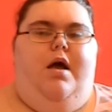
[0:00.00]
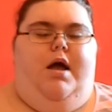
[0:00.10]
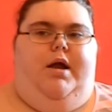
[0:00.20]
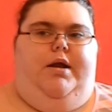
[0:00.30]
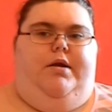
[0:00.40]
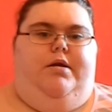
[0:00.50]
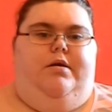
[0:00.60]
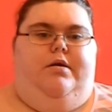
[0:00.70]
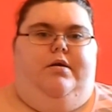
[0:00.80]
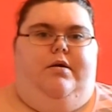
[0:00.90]
And
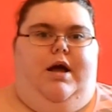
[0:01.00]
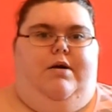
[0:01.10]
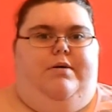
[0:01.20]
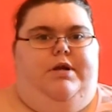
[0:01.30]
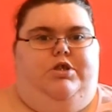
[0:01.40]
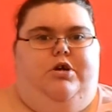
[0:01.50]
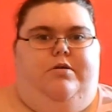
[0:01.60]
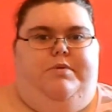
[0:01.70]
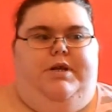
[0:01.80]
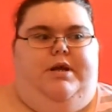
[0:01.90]
I went and
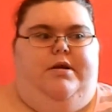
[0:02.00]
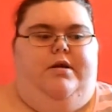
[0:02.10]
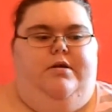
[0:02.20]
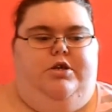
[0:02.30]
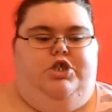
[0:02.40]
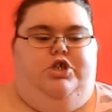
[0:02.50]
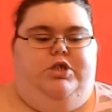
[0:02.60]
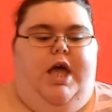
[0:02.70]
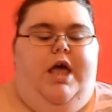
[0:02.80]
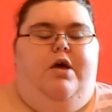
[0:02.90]
told my nana,
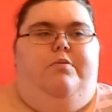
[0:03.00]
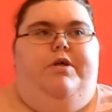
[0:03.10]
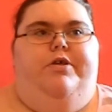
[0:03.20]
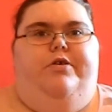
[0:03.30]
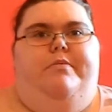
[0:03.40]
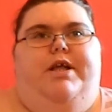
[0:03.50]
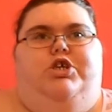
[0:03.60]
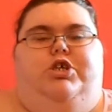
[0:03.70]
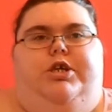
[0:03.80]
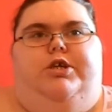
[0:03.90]
because with the
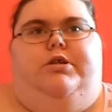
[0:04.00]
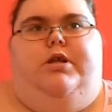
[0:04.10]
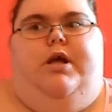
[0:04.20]
dementia,